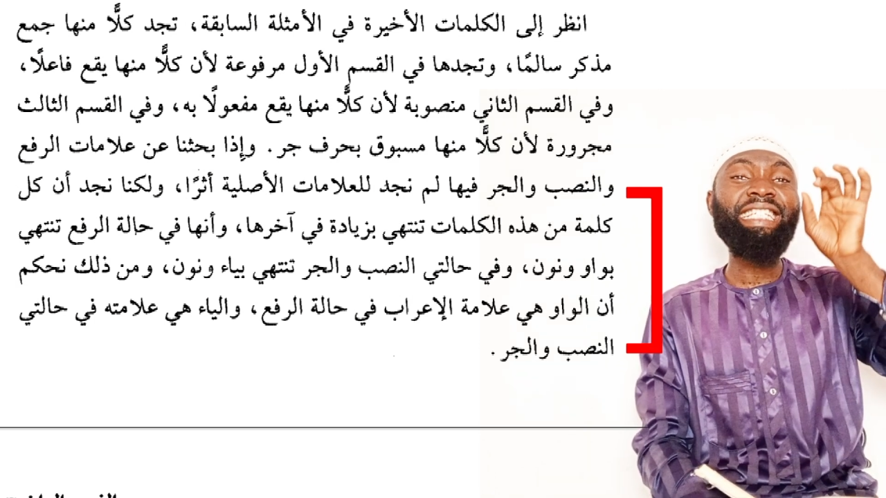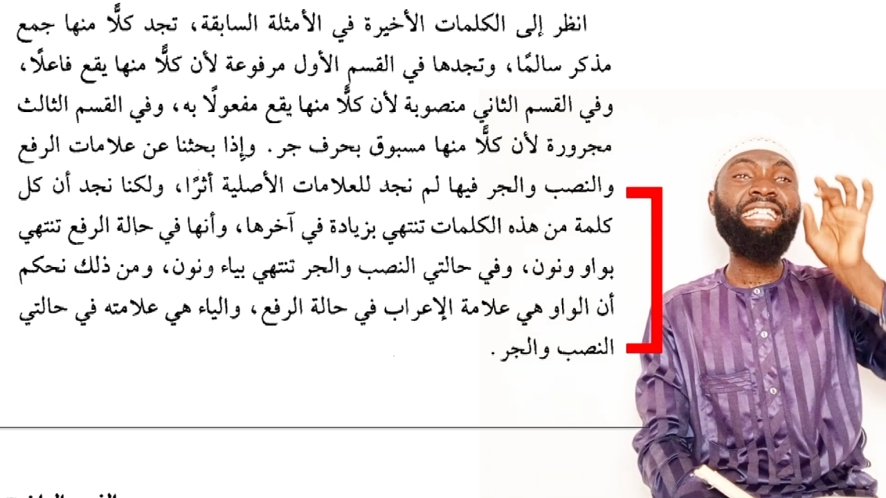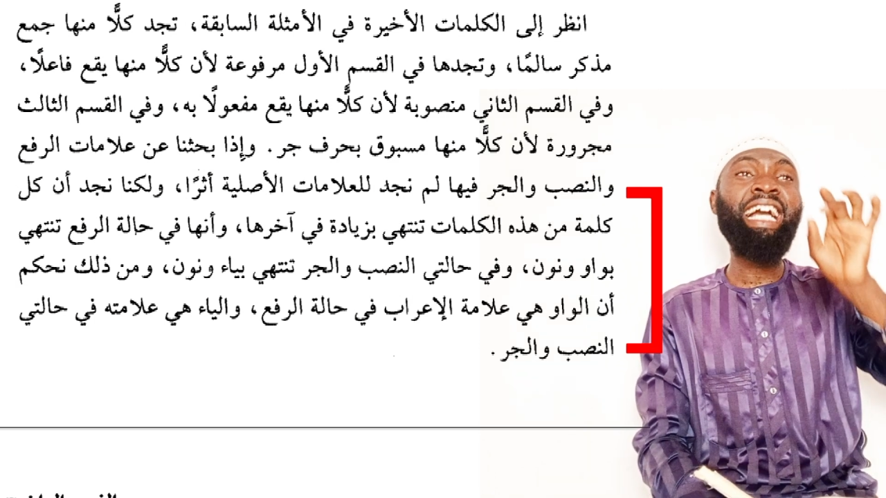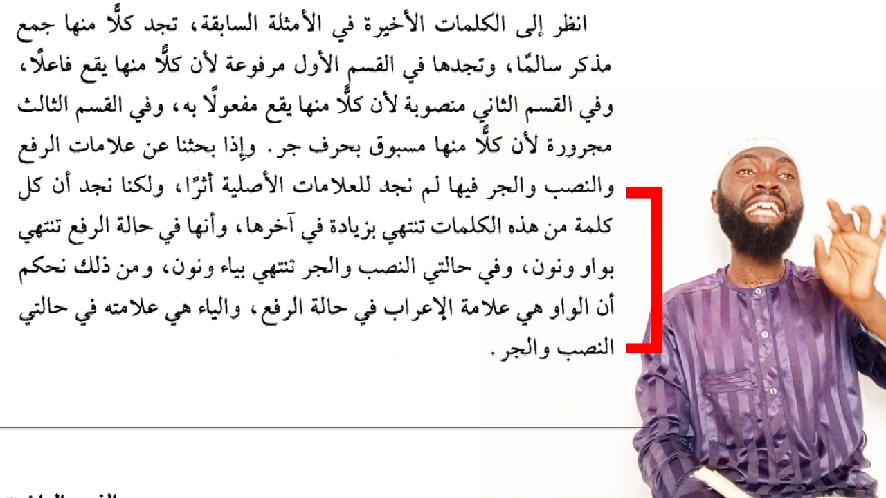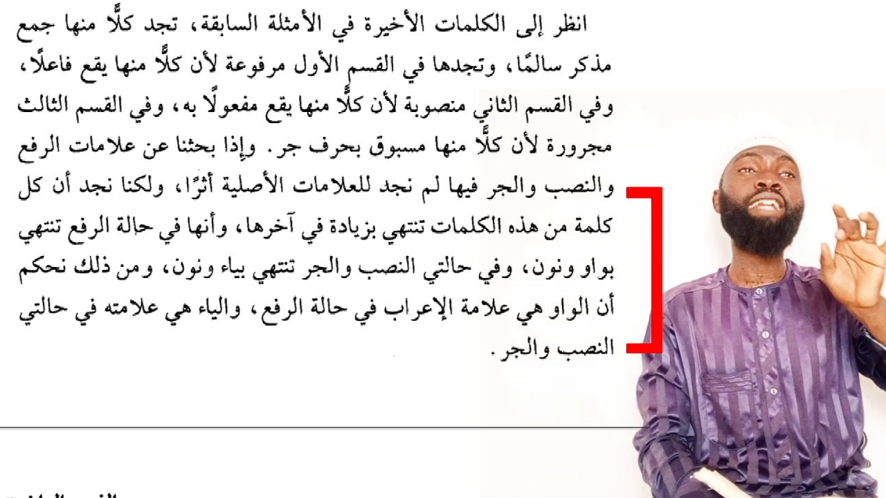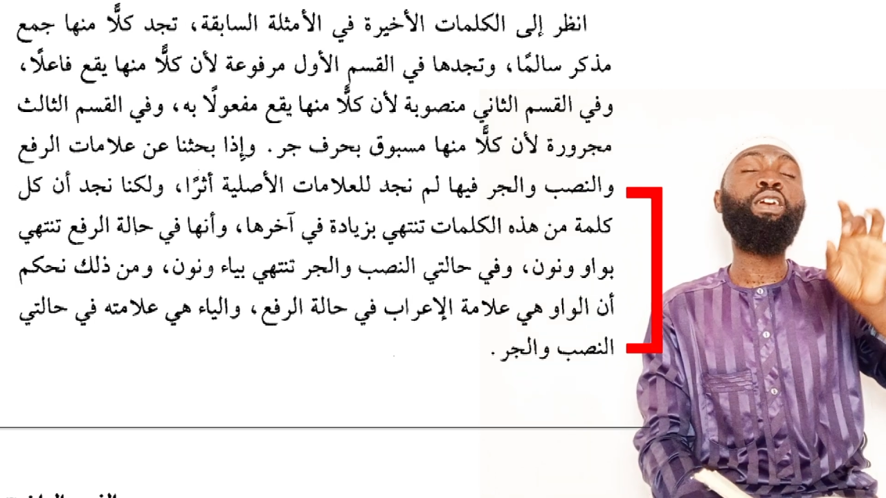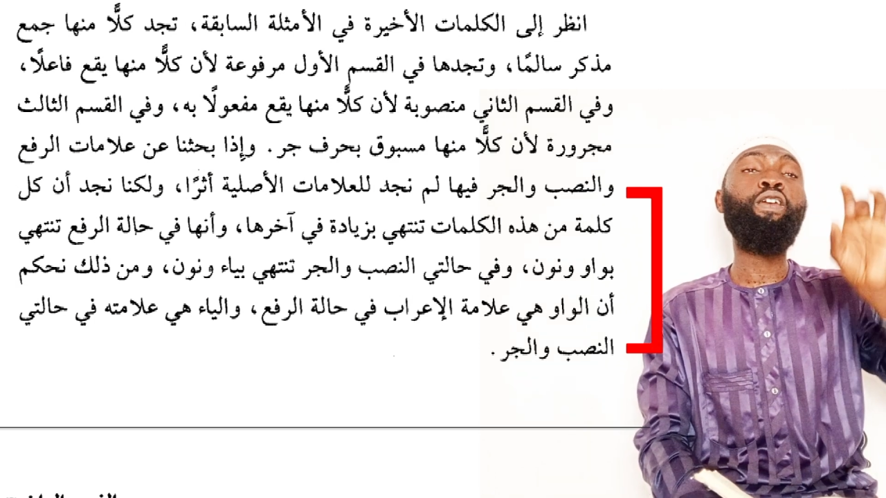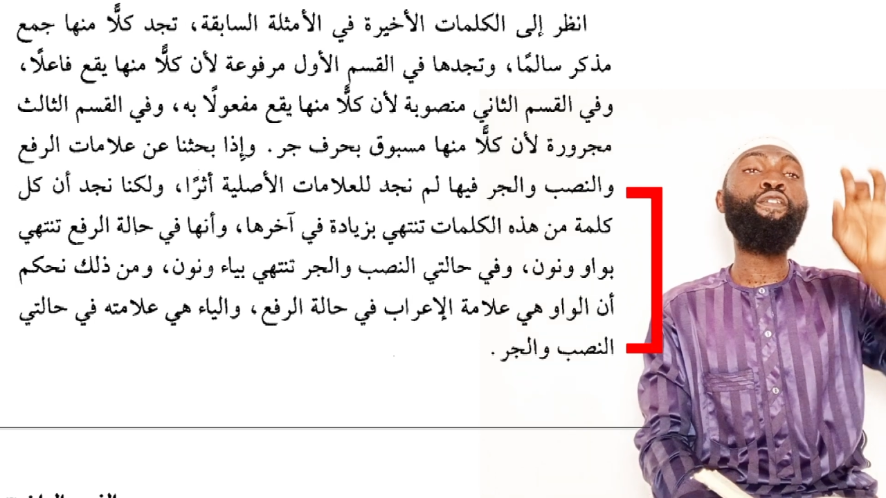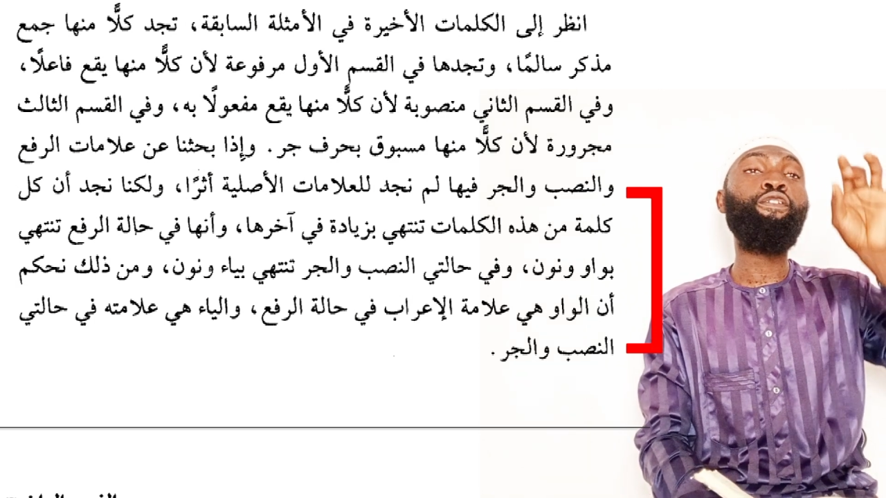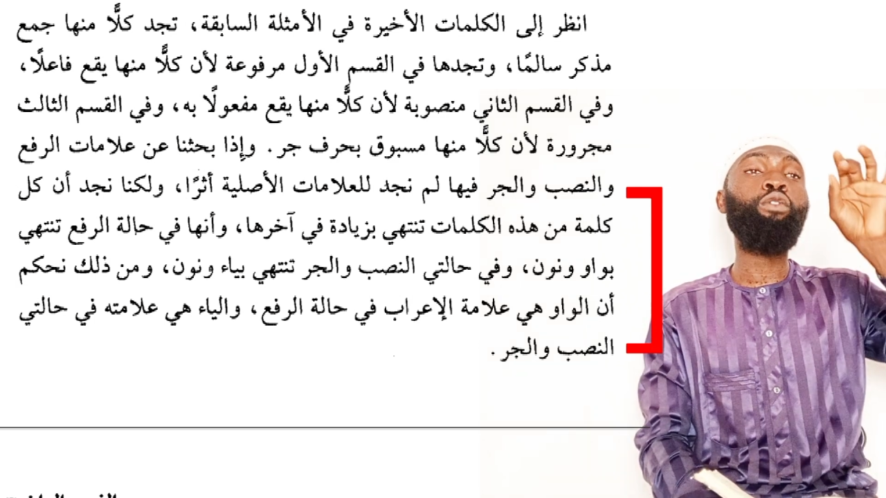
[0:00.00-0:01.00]
sign
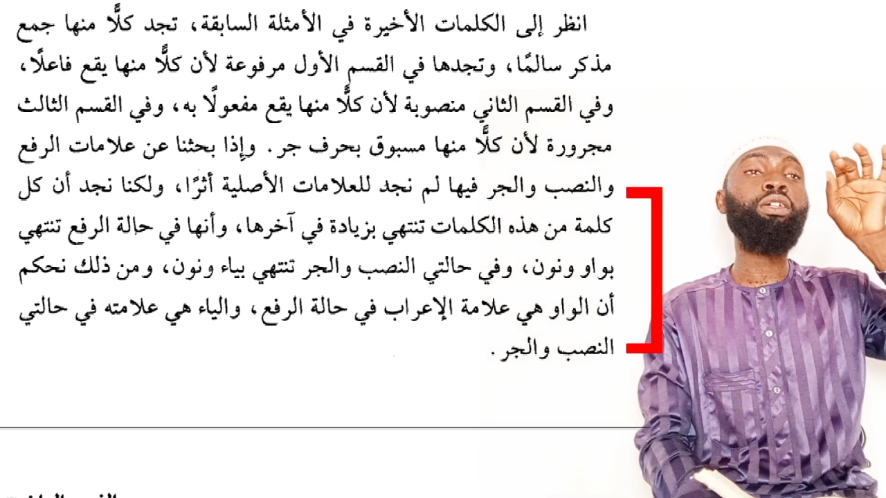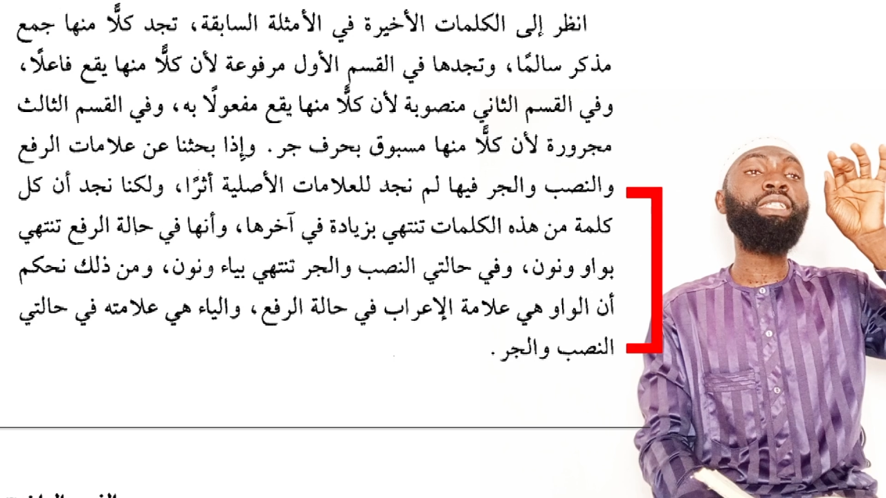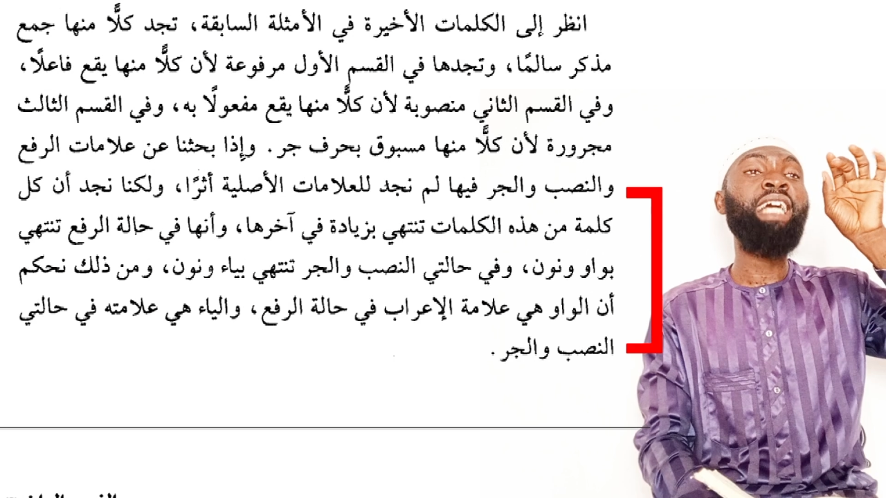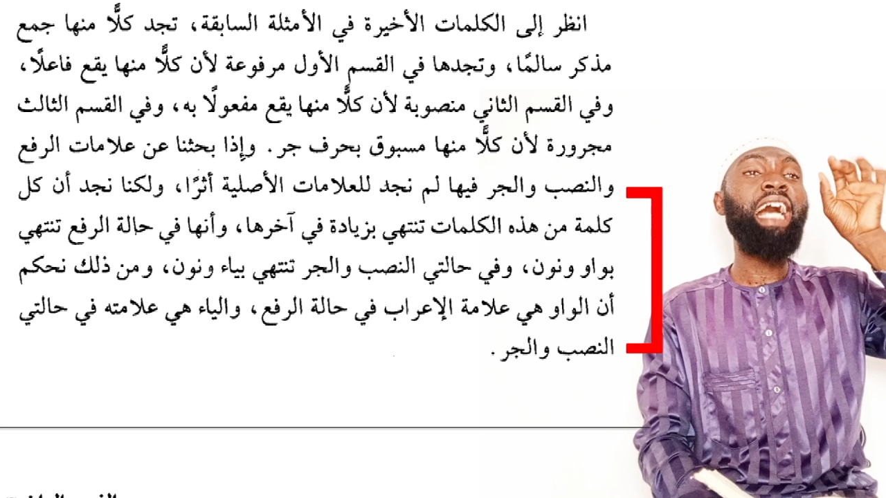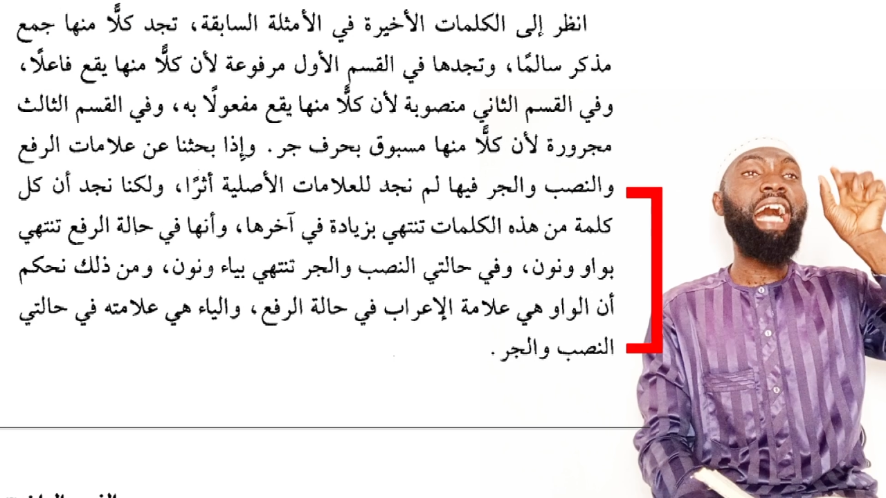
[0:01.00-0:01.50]
of what?